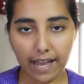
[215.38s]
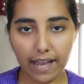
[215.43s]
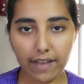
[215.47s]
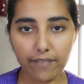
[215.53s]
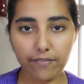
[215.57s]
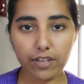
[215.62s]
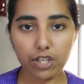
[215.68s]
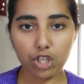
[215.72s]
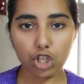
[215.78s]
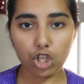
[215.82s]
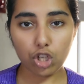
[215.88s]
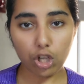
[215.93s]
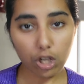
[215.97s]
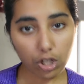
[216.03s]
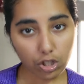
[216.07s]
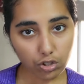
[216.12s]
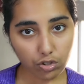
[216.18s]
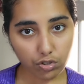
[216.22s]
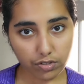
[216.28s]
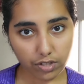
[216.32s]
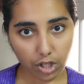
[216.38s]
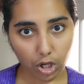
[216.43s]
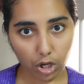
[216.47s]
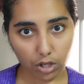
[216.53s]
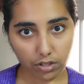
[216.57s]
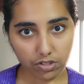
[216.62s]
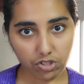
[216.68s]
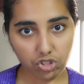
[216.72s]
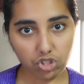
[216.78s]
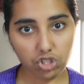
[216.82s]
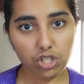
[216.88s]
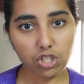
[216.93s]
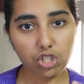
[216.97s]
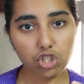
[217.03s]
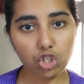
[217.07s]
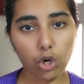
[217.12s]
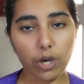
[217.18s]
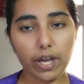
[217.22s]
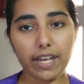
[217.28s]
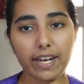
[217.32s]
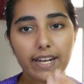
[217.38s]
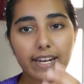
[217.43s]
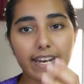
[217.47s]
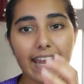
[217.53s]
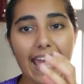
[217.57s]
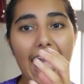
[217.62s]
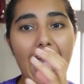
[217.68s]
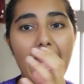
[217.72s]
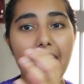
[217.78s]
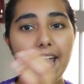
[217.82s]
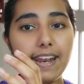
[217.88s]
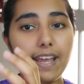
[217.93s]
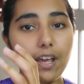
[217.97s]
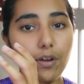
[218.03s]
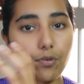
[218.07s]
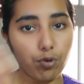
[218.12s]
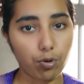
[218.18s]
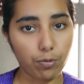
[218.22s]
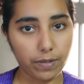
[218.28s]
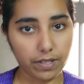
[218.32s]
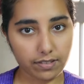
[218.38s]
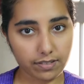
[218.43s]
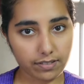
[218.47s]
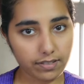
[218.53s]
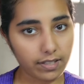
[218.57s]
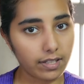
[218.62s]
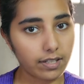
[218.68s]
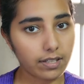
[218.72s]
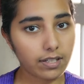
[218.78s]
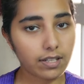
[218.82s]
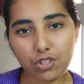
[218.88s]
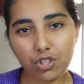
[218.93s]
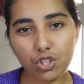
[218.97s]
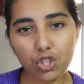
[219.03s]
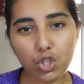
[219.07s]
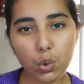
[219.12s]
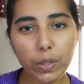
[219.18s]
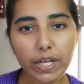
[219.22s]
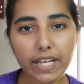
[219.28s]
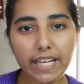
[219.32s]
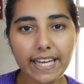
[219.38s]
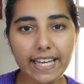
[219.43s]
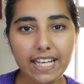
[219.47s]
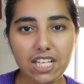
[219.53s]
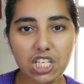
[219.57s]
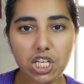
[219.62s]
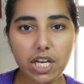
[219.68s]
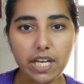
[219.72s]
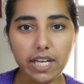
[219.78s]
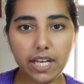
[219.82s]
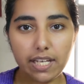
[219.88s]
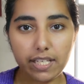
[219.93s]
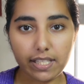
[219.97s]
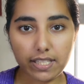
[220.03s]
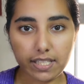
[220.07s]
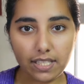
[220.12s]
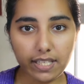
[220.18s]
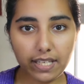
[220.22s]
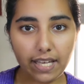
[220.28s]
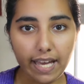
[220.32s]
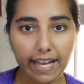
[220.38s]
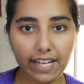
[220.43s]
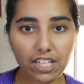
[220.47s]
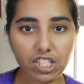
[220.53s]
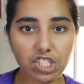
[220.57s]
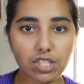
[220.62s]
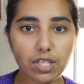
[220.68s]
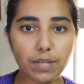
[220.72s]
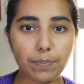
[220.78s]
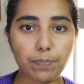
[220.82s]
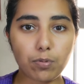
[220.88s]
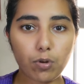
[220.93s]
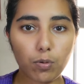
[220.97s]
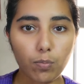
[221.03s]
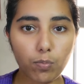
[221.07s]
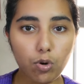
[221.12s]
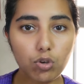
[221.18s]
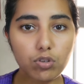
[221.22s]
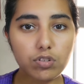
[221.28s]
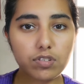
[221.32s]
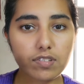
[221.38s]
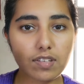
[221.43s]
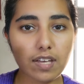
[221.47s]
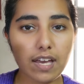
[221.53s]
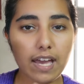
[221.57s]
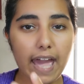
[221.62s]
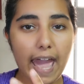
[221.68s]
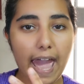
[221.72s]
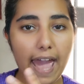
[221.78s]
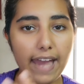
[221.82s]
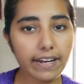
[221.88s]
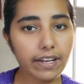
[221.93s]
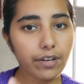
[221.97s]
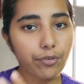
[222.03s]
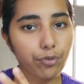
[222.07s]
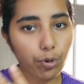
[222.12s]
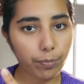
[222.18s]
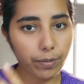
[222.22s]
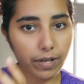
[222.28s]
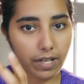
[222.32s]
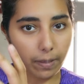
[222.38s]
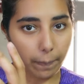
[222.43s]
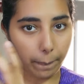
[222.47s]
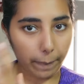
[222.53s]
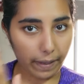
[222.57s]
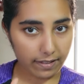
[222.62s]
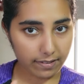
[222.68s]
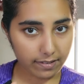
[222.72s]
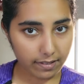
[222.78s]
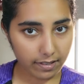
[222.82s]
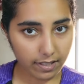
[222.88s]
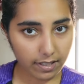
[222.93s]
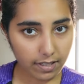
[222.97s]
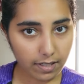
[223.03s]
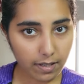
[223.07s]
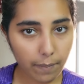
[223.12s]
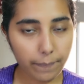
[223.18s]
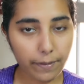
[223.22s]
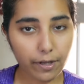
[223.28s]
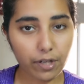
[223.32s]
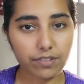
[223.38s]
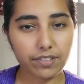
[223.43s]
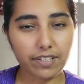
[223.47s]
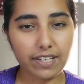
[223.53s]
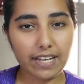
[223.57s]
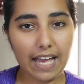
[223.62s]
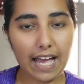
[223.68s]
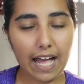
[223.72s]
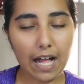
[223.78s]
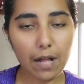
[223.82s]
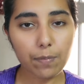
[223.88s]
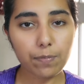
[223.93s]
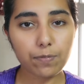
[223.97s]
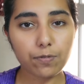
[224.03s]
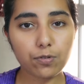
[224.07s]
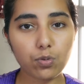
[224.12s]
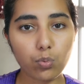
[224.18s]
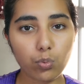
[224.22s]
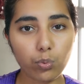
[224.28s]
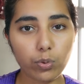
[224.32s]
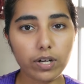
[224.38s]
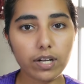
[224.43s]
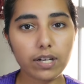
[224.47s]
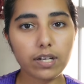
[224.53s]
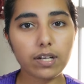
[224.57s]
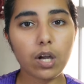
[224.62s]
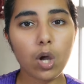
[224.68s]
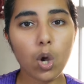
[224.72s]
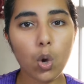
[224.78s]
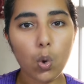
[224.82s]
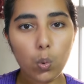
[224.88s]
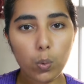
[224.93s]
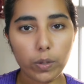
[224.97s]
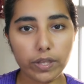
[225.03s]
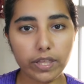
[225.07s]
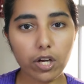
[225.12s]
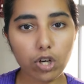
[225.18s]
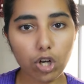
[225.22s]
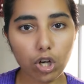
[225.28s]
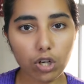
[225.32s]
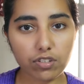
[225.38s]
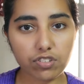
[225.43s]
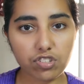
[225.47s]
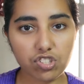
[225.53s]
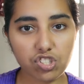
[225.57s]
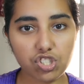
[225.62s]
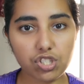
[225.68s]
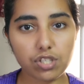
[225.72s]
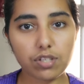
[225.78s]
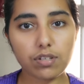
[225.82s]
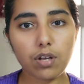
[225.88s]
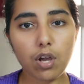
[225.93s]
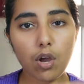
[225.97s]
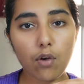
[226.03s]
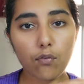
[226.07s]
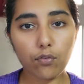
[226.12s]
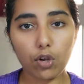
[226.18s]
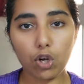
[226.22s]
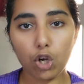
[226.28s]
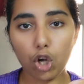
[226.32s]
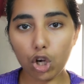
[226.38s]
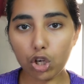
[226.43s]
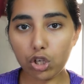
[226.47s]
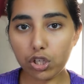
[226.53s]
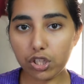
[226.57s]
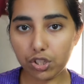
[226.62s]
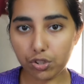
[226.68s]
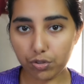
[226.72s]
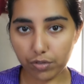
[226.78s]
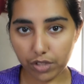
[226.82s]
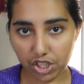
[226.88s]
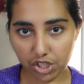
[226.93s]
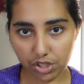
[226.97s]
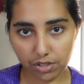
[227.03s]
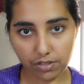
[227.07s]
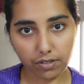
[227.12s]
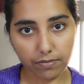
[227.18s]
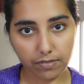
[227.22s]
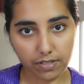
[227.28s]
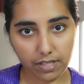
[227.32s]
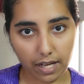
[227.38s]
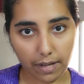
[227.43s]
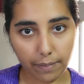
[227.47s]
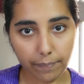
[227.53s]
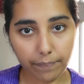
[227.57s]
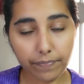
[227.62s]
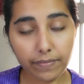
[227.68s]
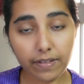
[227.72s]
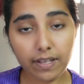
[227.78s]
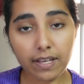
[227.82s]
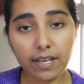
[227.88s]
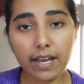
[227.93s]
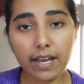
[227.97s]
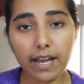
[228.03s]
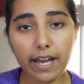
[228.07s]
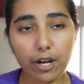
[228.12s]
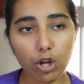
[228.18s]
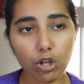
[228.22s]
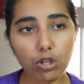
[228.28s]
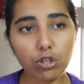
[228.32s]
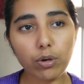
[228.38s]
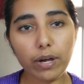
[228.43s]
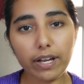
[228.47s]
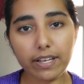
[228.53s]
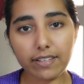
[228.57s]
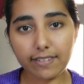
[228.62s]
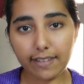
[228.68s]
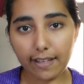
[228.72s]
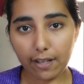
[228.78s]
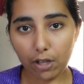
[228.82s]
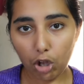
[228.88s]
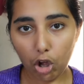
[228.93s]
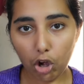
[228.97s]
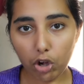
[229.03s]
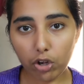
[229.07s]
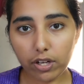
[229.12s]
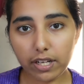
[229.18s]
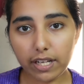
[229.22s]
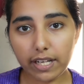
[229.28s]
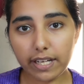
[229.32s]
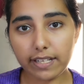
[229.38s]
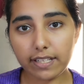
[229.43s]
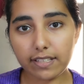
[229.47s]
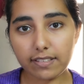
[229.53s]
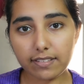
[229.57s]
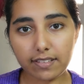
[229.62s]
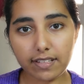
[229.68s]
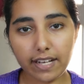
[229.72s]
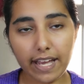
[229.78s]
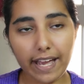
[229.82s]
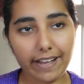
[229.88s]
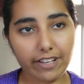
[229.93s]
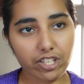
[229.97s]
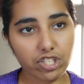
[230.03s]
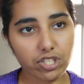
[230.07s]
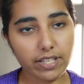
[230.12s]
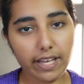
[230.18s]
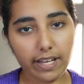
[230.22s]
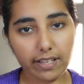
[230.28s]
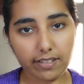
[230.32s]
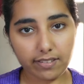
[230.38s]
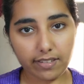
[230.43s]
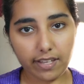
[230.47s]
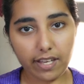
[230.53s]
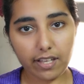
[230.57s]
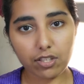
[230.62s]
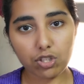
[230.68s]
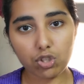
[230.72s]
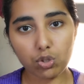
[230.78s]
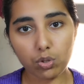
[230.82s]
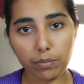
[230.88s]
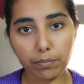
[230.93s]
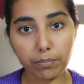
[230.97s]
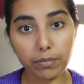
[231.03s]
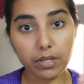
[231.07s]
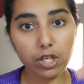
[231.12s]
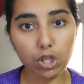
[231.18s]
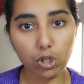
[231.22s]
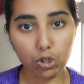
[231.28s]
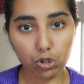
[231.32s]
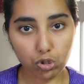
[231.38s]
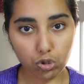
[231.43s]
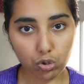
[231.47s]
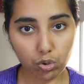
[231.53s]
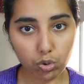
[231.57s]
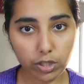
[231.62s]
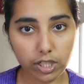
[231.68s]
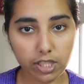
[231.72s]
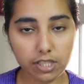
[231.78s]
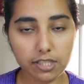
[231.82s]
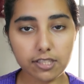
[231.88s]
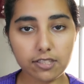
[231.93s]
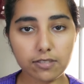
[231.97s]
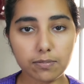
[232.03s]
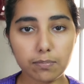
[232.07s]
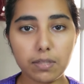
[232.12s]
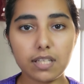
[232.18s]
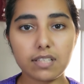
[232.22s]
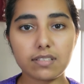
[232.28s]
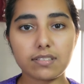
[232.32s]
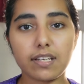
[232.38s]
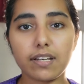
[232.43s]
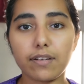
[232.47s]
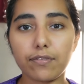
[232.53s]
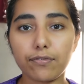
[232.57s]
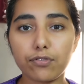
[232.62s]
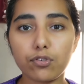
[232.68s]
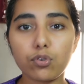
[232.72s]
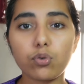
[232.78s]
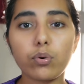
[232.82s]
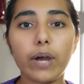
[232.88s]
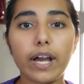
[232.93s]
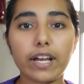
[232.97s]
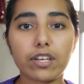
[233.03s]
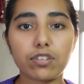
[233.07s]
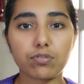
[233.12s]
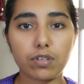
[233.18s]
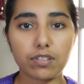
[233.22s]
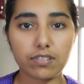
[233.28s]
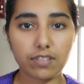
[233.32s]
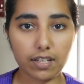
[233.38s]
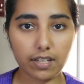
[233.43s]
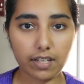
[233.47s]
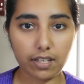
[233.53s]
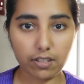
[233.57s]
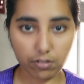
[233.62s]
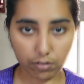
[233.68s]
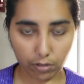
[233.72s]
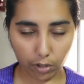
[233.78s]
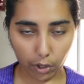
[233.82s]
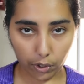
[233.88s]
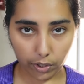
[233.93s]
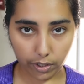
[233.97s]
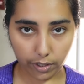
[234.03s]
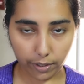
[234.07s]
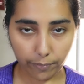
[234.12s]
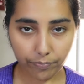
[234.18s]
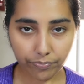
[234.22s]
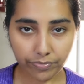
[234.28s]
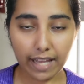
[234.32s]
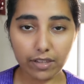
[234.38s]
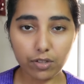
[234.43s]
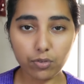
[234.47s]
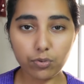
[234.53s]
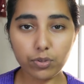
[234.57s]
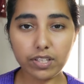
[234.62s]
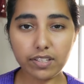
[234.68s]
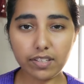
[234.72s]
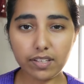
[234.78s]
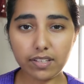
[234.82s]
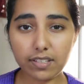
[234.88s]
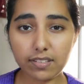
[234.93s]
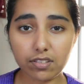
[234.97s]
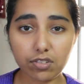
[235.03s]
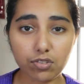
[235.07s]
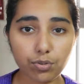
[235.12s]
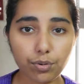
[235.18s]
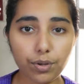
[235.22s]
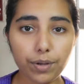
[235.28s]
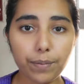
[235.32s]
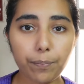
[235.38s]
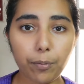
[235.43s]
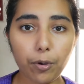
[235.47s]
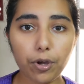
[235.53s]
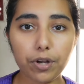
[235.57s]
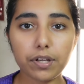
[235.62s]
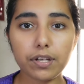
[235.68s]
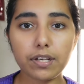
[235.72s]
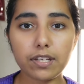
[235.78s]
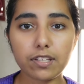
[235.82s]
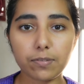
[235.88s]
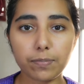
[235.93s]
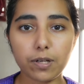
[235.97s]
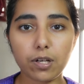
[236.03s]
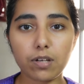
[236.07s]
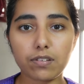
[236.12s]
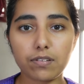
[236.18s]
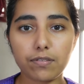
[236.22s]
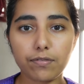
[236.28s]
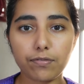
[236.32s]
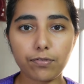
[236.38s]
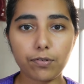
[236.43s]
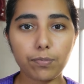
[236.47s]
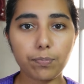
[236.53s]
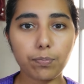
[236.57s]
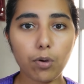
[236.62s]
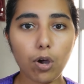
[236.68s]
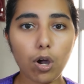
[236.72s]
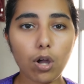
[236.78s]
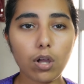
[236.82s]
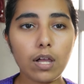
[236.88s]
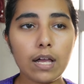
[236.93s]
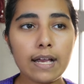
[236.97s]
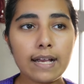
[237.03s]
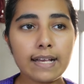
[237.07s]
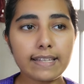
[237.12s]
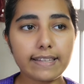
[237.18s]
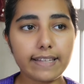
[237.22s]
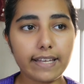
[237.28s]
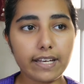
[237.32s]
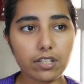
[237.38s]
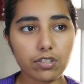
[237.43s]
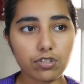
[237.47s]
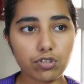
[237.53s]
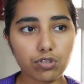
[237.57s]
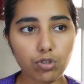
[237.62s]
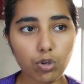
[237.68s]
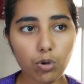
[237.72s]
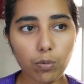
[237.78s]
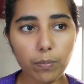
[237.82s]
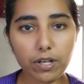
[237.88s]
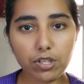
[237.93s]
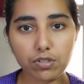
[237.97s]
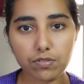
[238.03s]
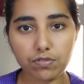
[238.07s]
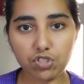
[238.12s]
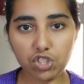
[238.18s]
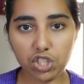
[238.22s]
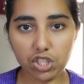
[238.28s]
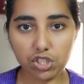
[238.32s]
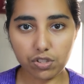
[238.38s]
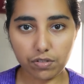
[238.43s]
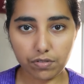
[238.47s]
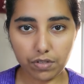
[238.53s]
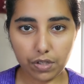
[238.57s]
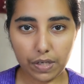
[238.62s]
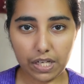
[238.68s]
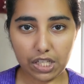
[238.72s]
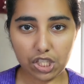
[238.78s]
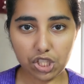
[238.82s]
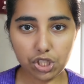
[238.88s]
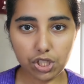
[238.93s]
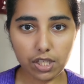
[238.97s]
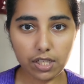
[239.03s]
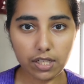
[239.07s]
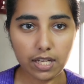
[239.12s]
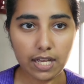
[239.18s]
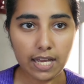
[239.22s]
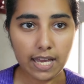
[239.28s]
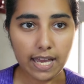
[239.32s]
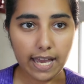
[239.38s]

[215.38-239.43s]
And when you're not using oxygen, you're in an anaerobic state. So doing HIIT actually promotes anaerobic capacity because it helps you work without oxygen for longer durations of time. And although I say longer, it doesn't actually extend to a minute or two. It just means that a few extra seconds longer. And the reason this is so important is because in football, there's so much of change of direction